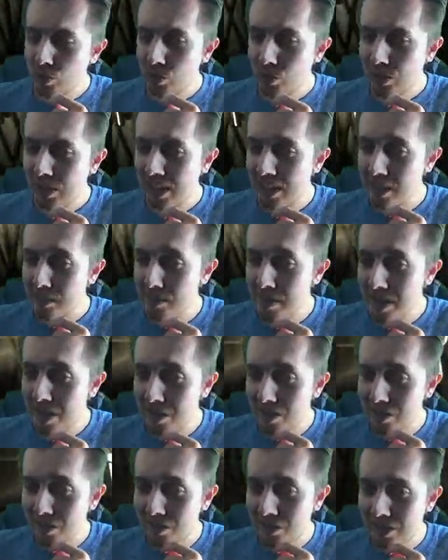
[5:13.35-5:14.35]

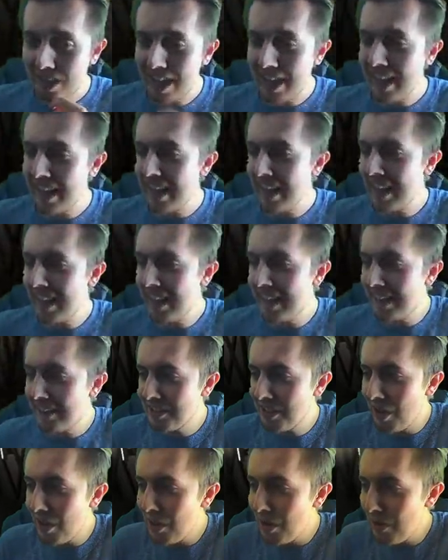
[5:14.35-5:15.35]
Casemiro. Hey, let's
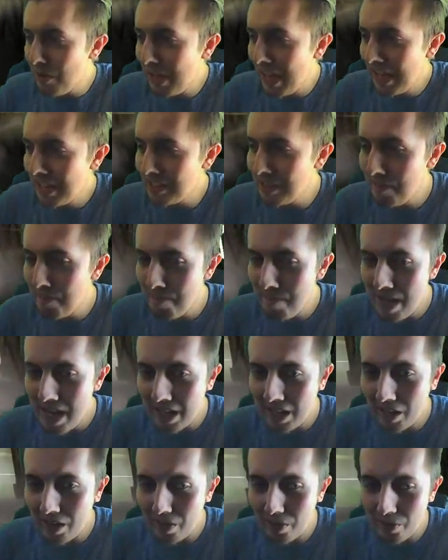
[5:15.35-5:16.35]
go,
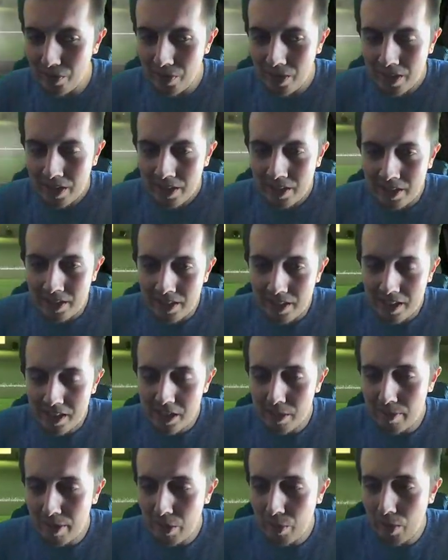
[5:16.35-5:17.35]
Casemiro. That's
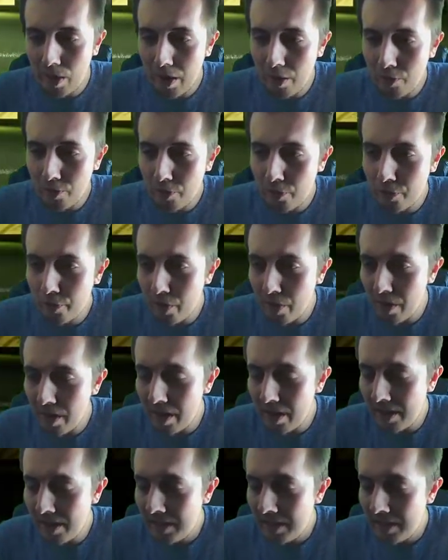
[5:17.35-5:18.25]
going to be quite helpful for uh,